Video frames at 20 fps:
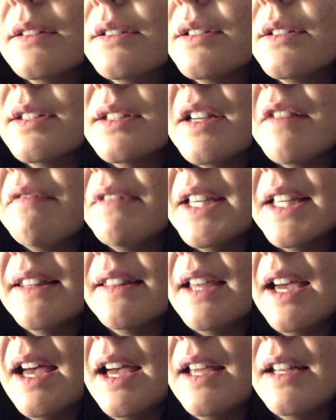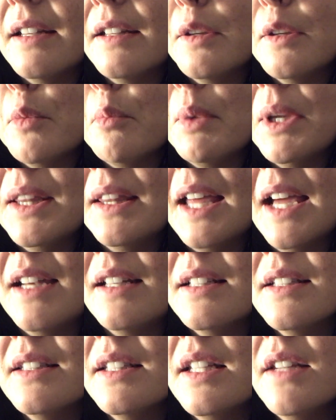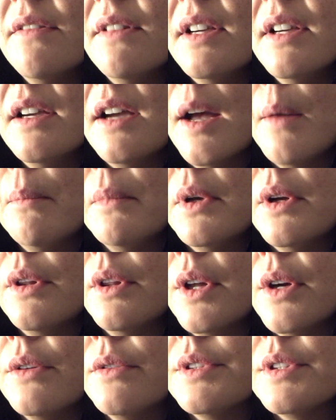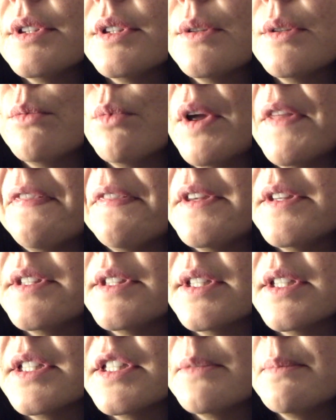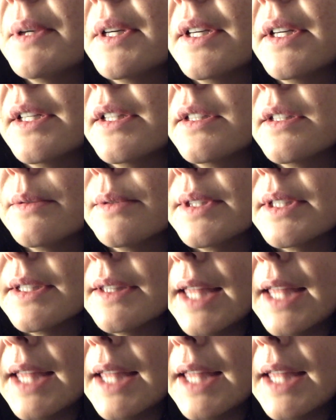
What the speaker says: stuff like that. But that doesn't even come close to what this experience was